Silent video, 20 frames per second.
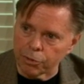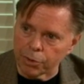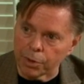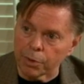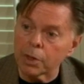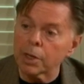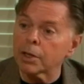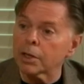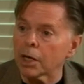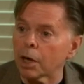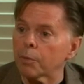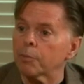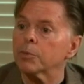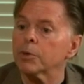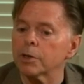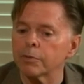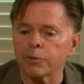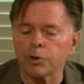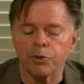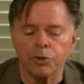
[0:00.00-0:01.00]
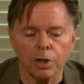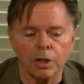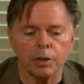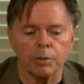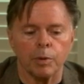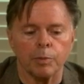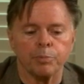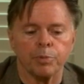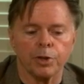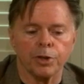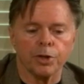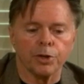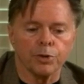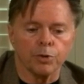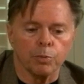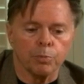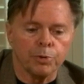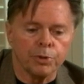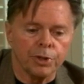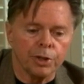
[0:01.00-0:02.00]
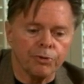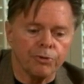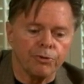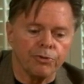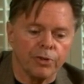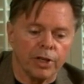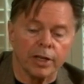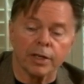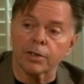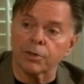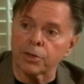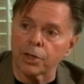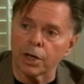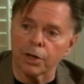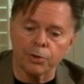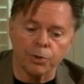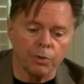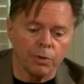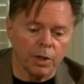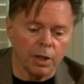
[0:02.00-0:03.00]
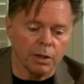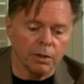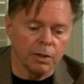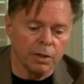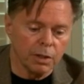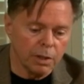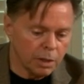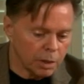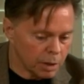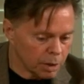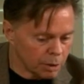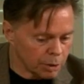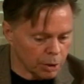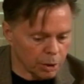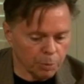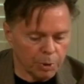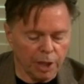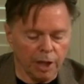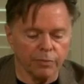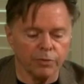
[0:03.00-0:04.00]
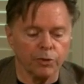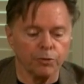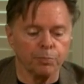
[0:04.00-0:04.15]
You know, now, if you're talking about political predictions, I can tell you that we have